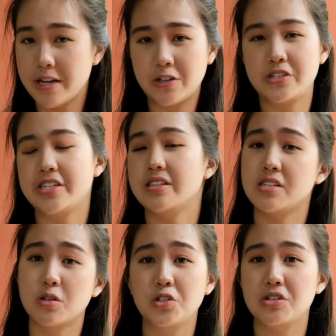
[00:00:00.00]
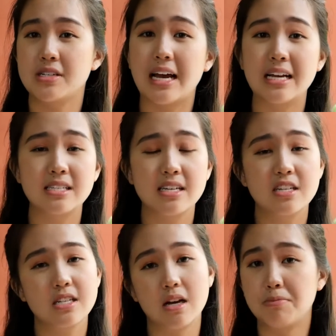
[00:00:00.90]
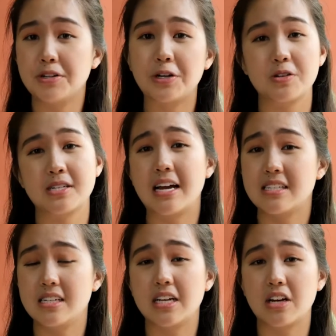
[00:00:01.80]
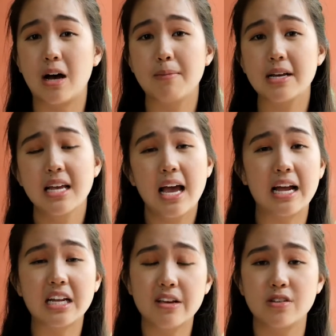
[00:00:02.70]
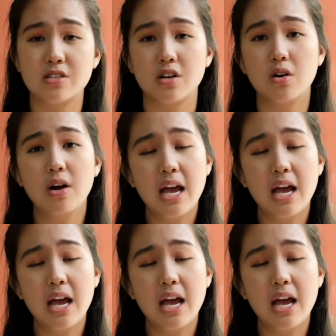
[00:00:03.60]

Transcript: interested in the social sciences, political science, and economics, and even so,